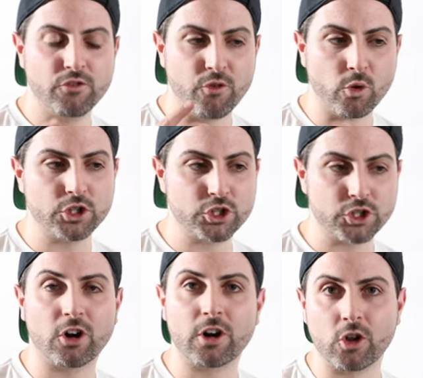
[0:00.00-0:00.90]
for
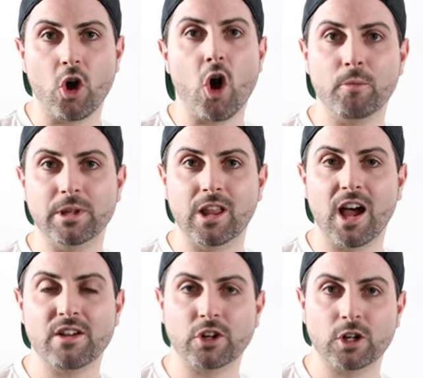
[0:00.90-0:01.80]
sure it'll all be
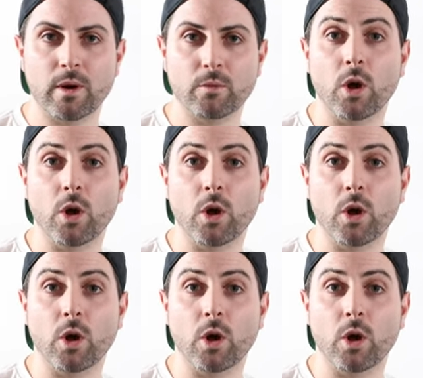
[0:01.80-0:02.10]
live on our website.